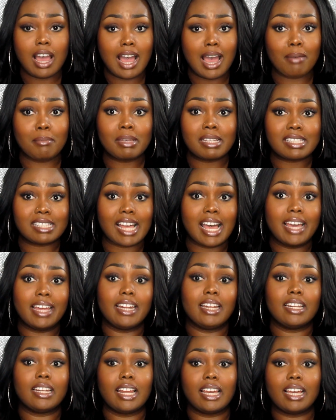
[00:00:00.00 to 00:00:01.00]
I'm
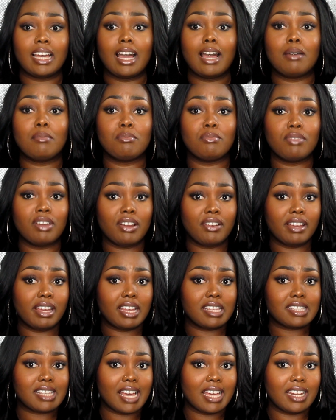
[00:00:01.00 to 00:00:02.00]
excited. Like, I'm
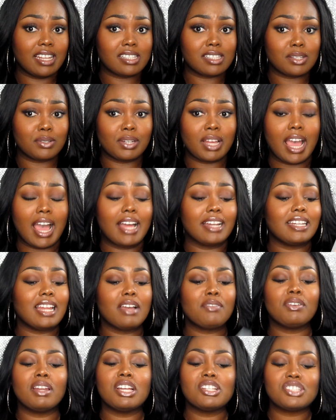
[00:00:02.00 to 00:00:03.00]
very excited. So, yeah,
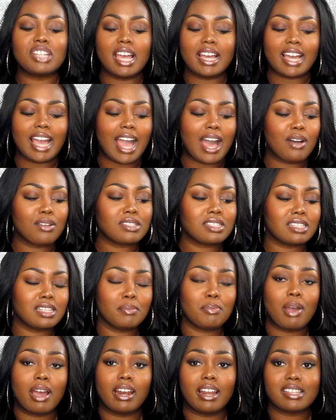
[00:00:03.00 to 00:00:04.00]
definitely check out
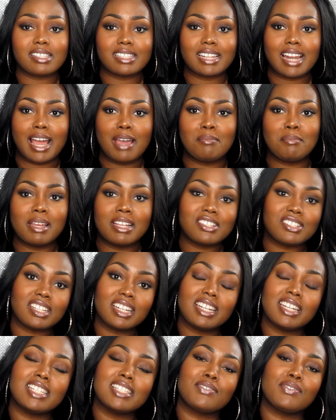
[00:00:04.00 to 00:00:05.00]
the products that I
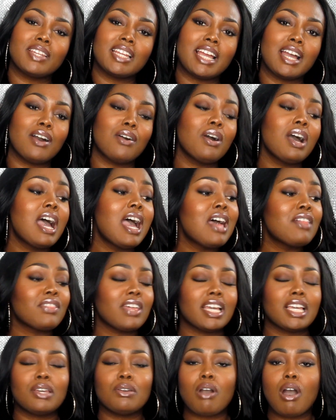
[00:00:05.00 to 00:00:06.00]
mentioned in this video.
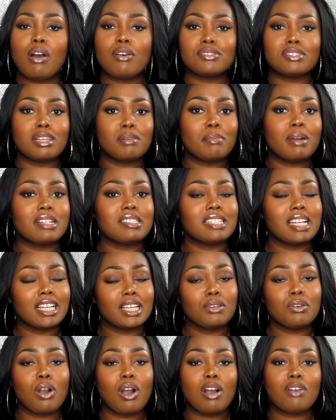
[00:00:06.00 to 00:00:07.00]
Thank you all so much.
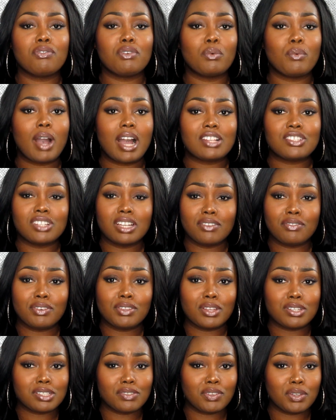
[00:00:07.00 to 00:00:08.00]
Thank you all for watching.
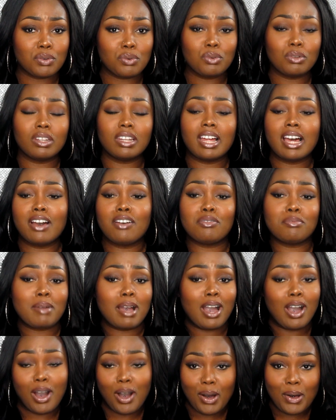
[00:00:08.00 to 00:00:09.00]
For those of you who love
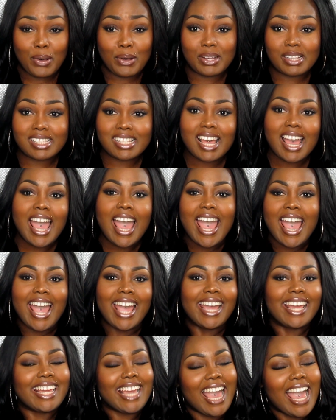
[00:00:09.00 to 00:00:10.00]
my hauls.
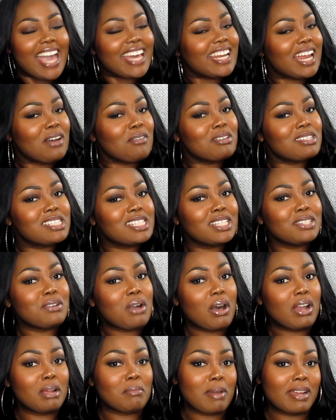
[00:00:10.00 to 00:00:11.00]
And, yeah, and I will see
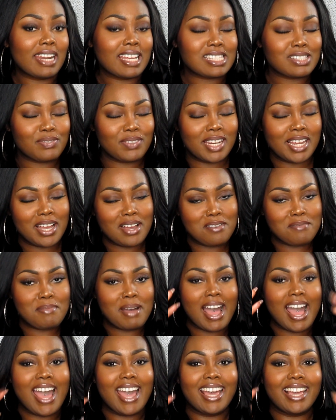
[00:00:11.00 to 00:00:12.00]
you all in my next video.
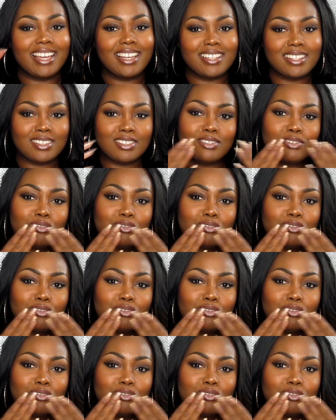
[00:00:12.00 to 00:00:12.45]
Bye. Yes, I